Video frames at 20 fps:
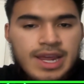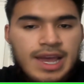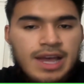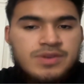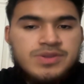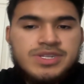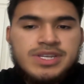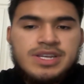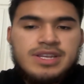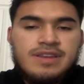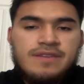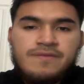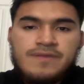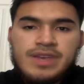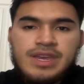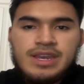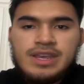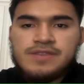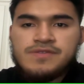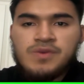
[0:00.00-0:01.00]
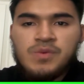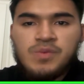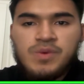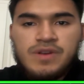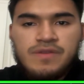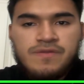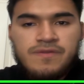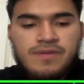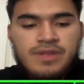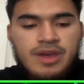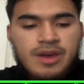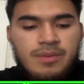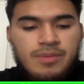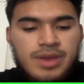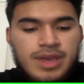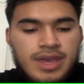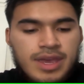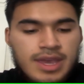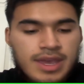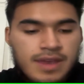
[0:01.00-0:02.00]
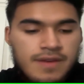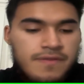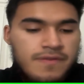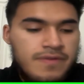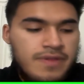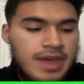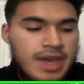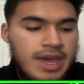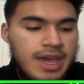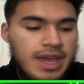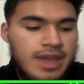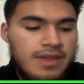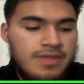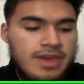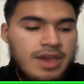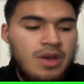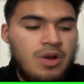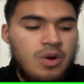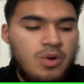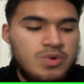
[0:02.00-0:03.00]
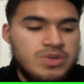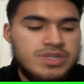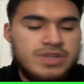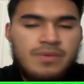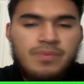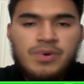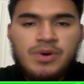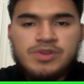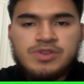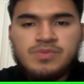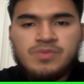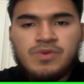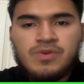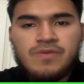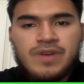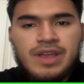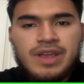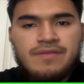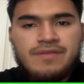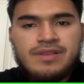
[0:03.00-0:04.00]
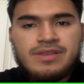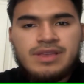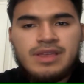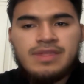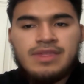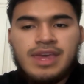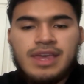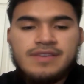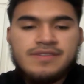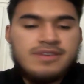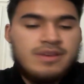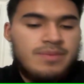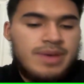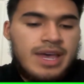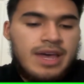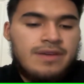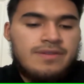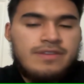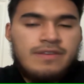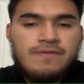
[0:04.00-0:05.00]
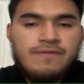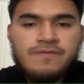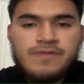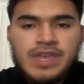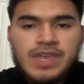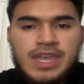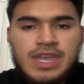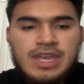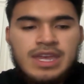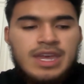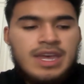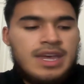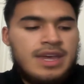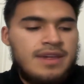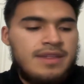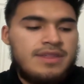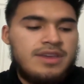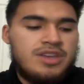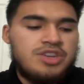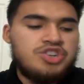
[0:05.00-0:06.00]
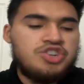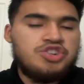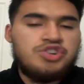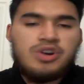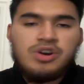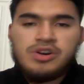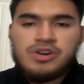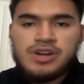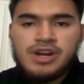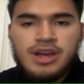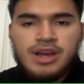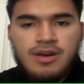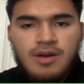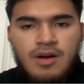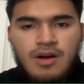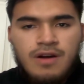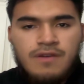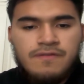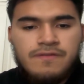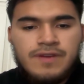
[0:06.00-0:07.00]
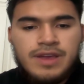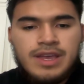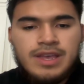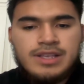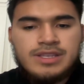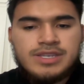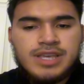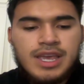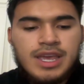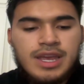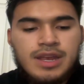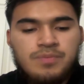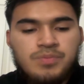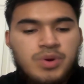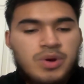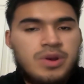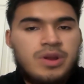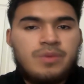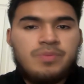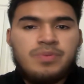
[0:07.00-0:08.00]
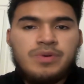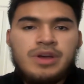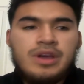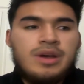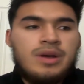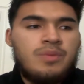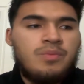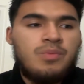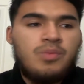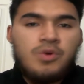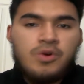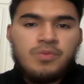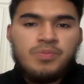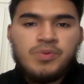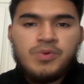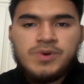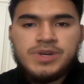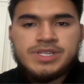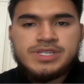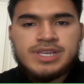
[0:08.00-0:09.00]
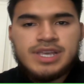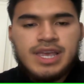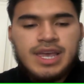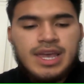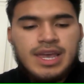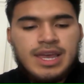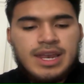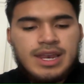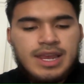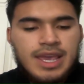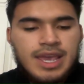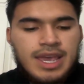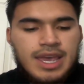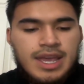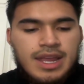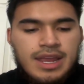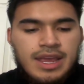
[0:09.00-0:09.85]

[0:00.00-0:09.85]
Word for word: How significant is a win for them if they they host the Baltimore Ravens and they somehow defeat this juggernaut offense and put up more points again and